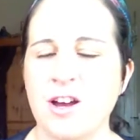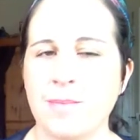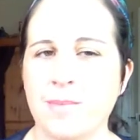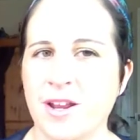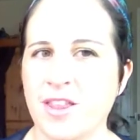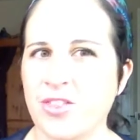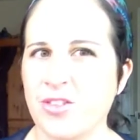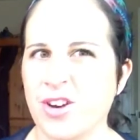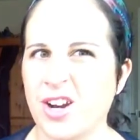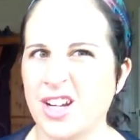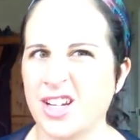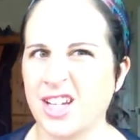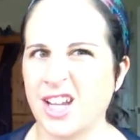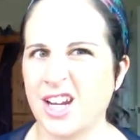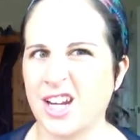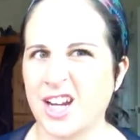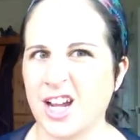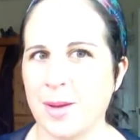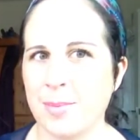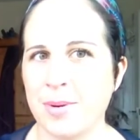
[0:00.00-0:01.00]
but I thought I'd
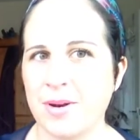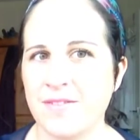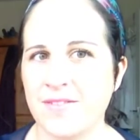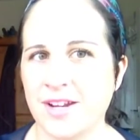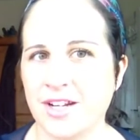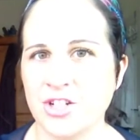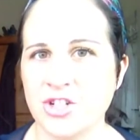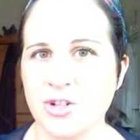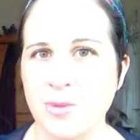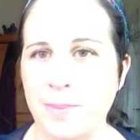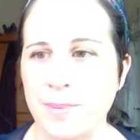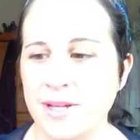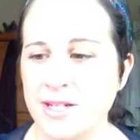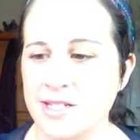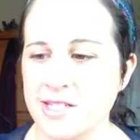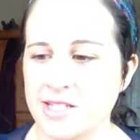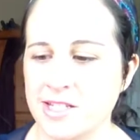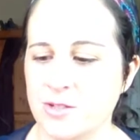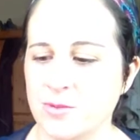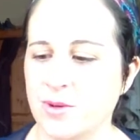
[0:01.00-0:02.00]
get a couple of extra
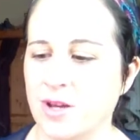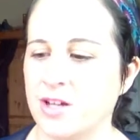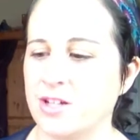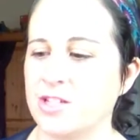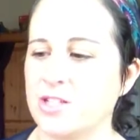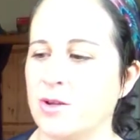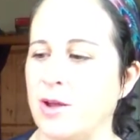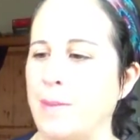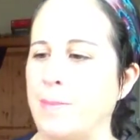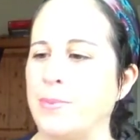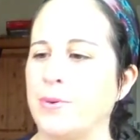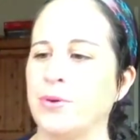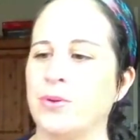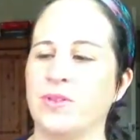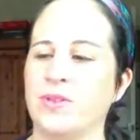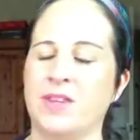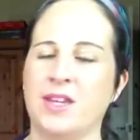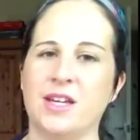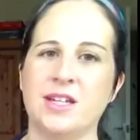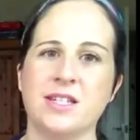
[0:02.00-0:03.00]
bits as well, so I
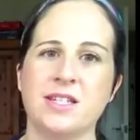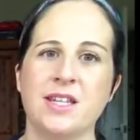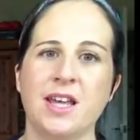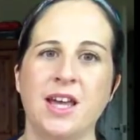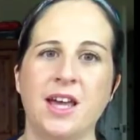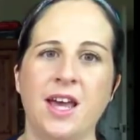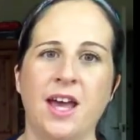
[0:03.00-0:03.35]
bought this,